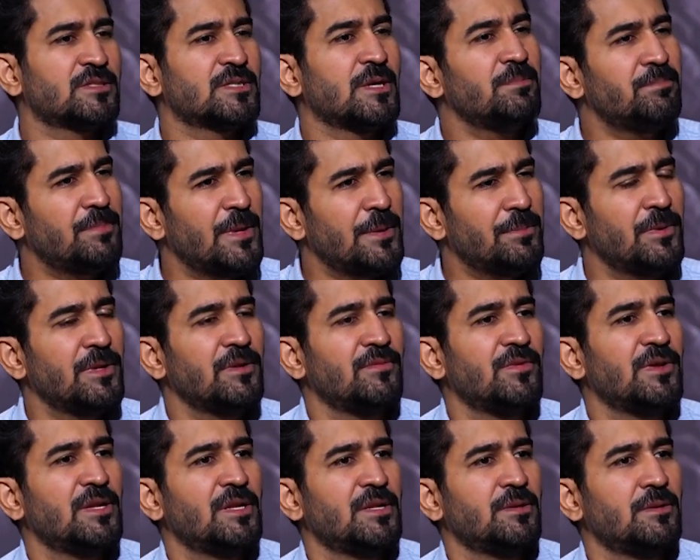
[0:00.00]
Some people
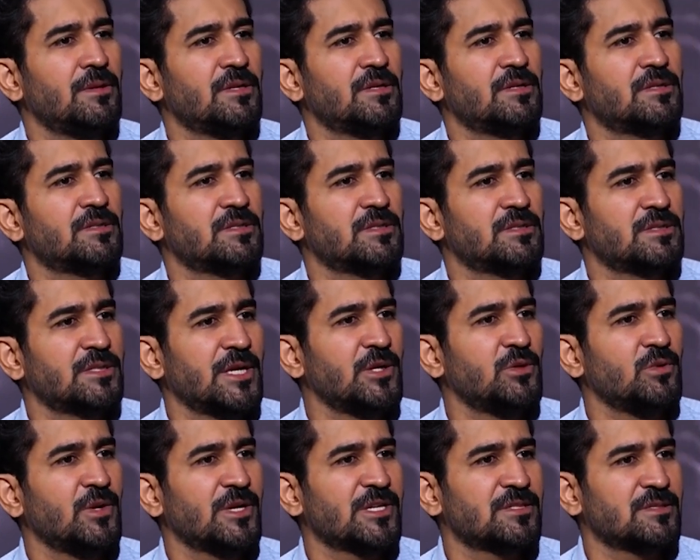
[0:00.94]
will try
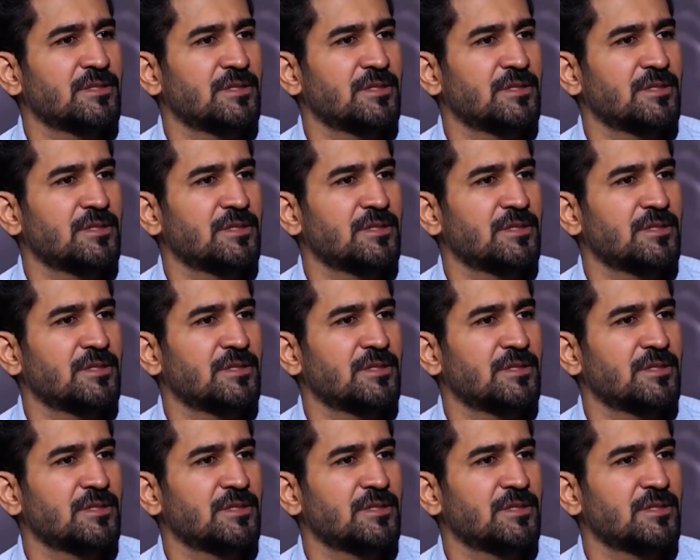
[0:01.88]
to